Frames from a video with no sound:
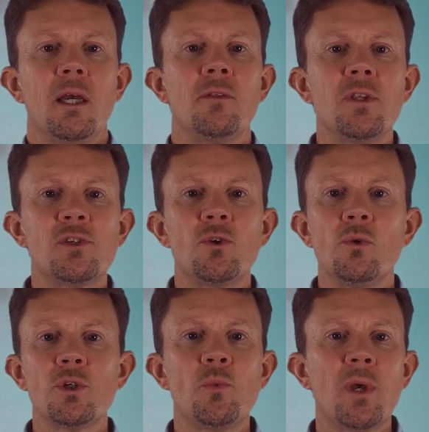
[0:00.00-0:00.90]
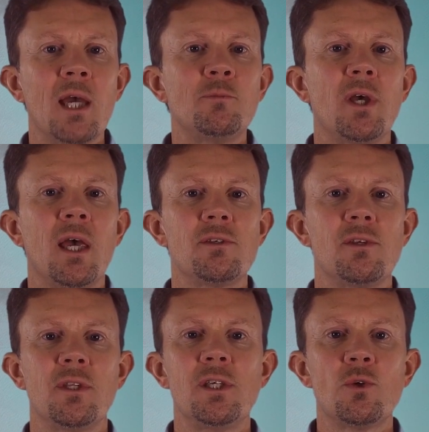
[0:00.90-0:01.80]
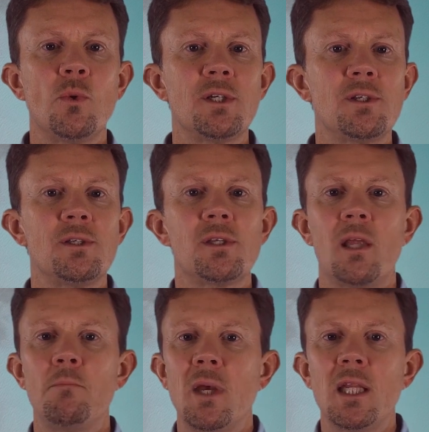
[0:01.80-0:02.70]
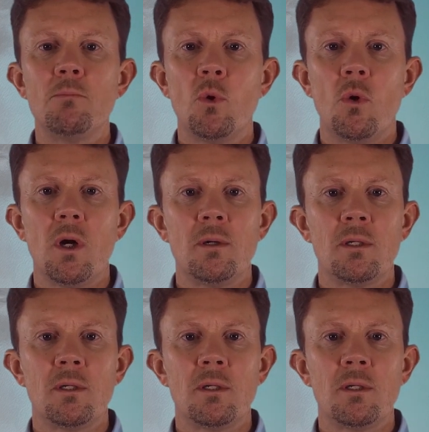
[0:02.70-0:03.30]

In this course, we aim to answer these questions and many more.